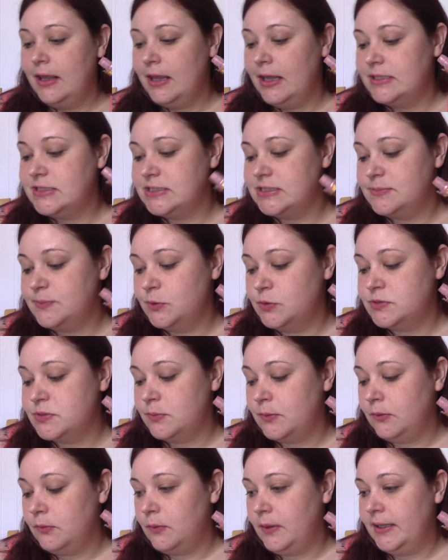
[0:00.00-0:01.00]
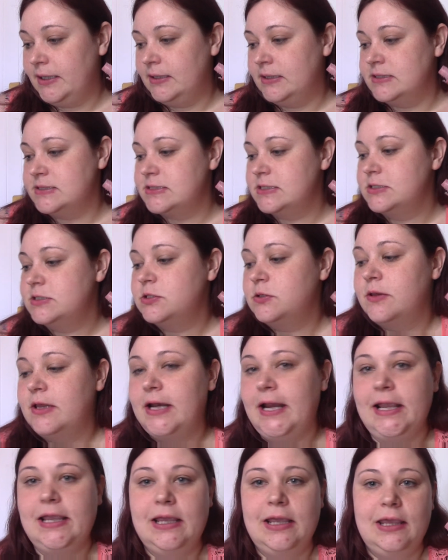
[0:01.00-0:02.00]
disposable ones so that
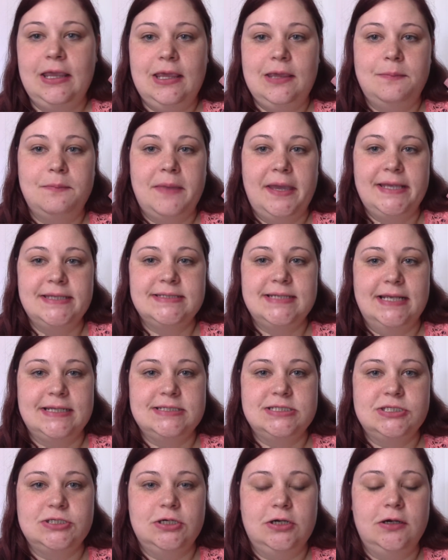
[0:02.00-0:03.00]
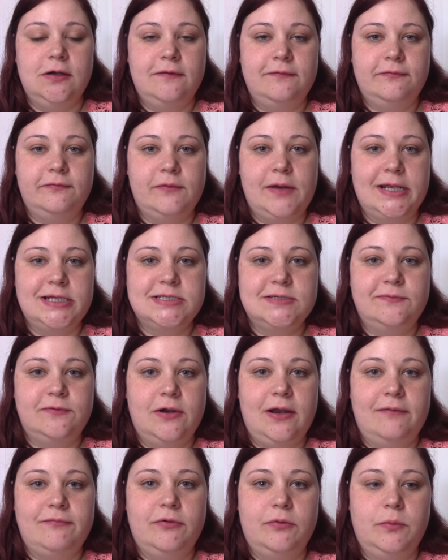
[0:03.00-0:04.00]
I can keep my tester fresh for
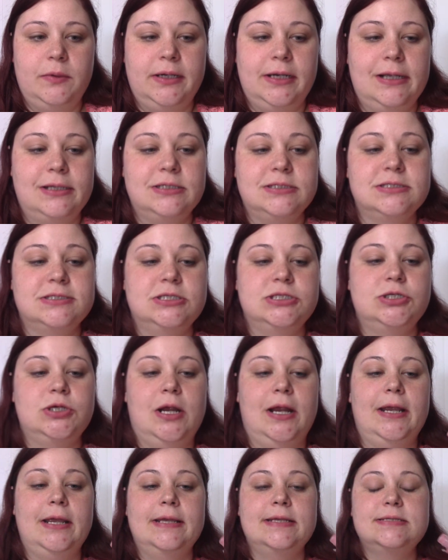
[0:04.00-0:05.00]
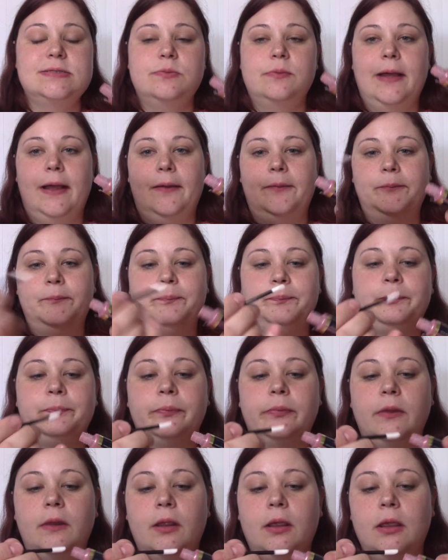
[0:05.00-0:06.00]
everyone else to try as well.
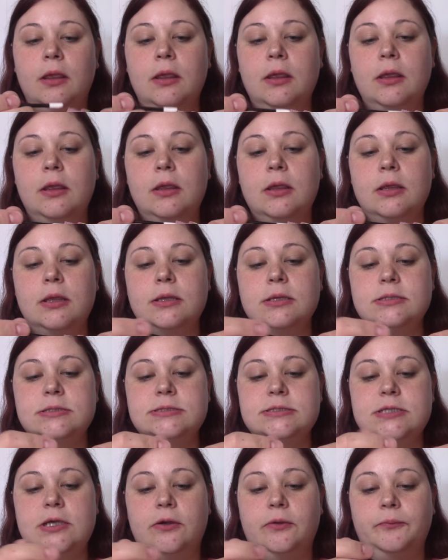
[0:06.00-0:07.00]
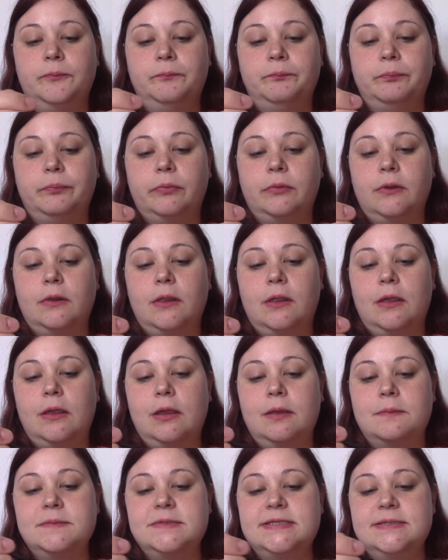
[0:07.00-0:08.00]
So
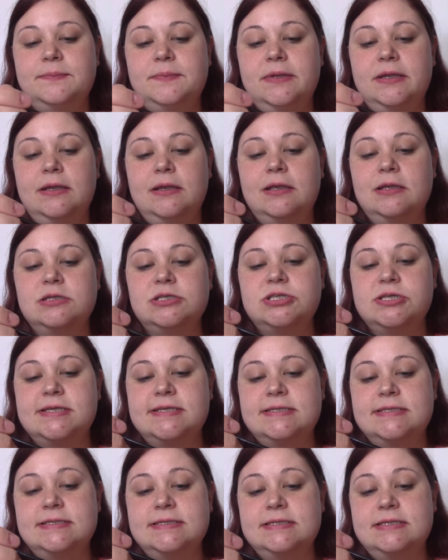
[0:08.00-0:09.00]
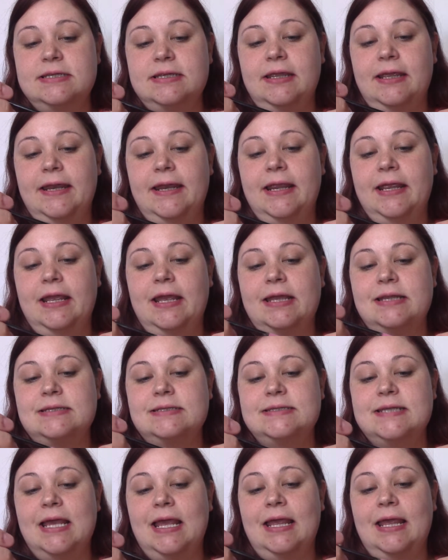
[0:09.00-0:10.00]
I'm dipping, just getting a
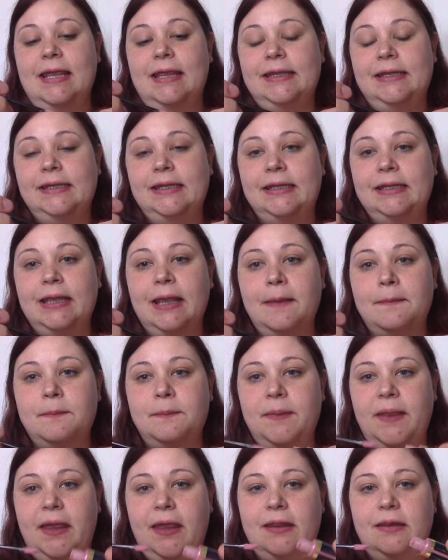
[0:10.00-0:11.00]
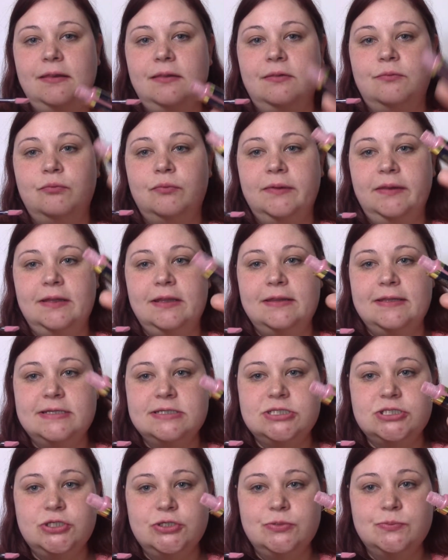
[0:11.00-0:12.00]
tiny bit. Really,
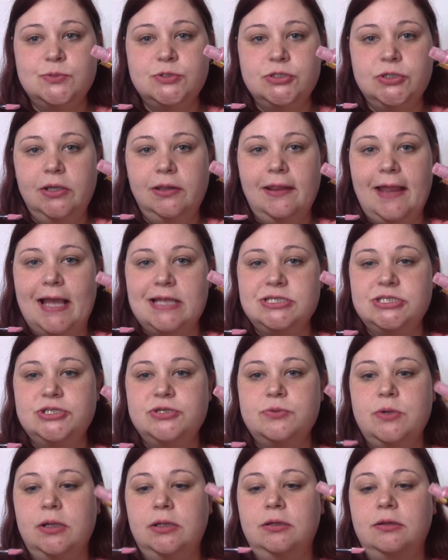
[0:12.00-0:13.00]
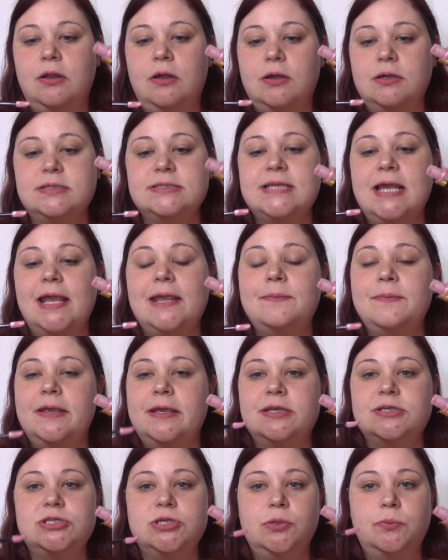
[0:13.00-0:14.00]
these tubes should last you a long time
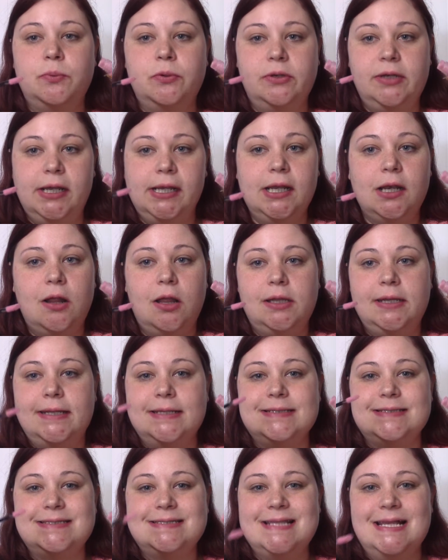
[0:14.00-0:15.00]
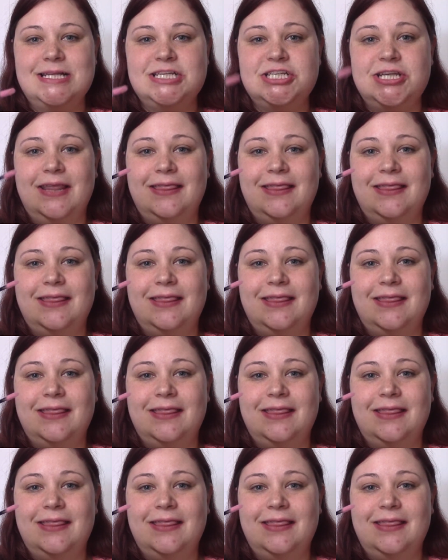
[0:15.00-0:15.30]
because you're putting it on in such